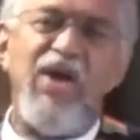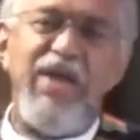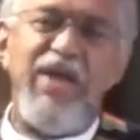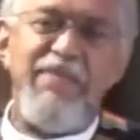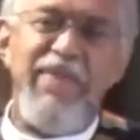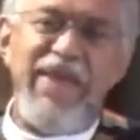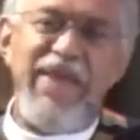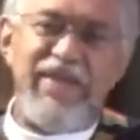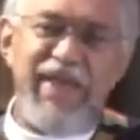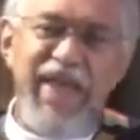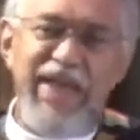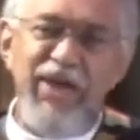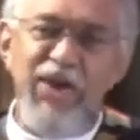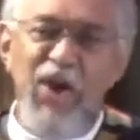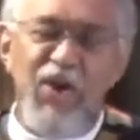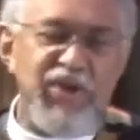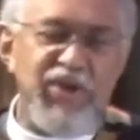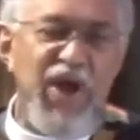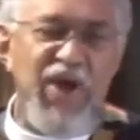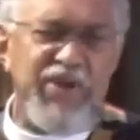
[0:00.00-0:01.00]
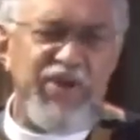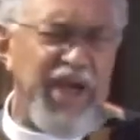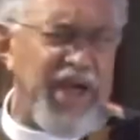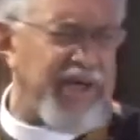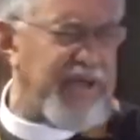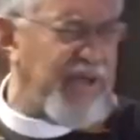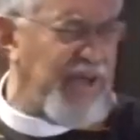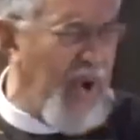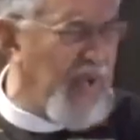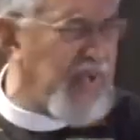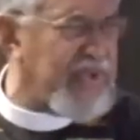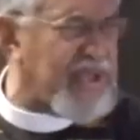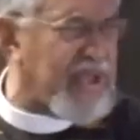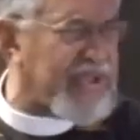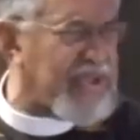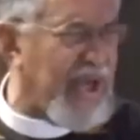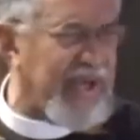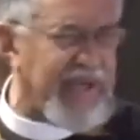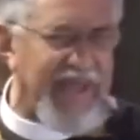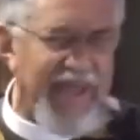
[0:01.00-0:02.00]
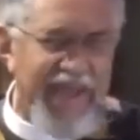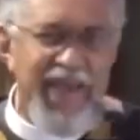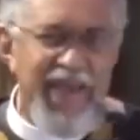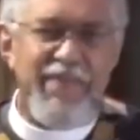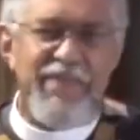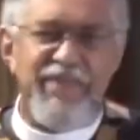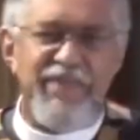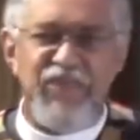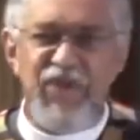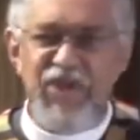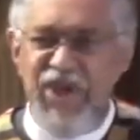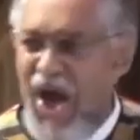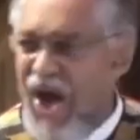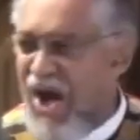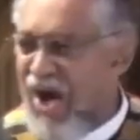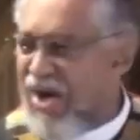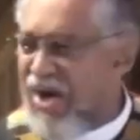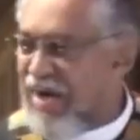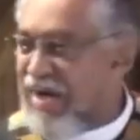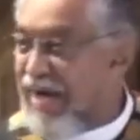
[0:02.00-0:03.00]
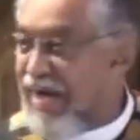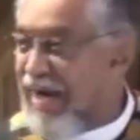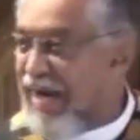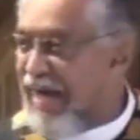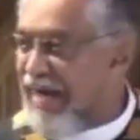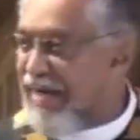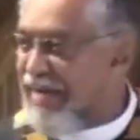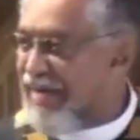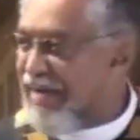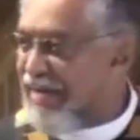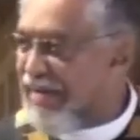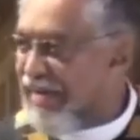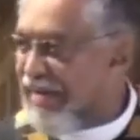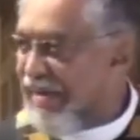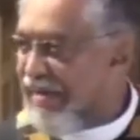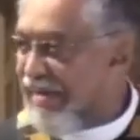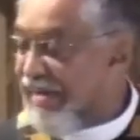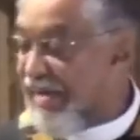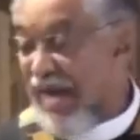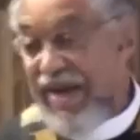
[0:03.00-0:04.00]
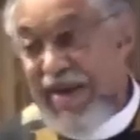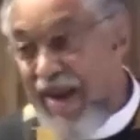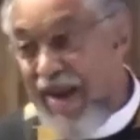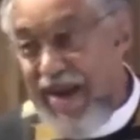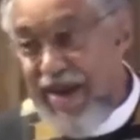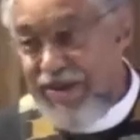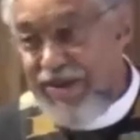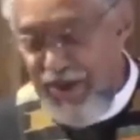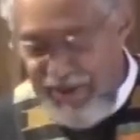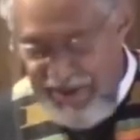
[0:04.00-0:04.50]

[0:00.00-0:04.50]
him as they looked down their noses on him, young and teenager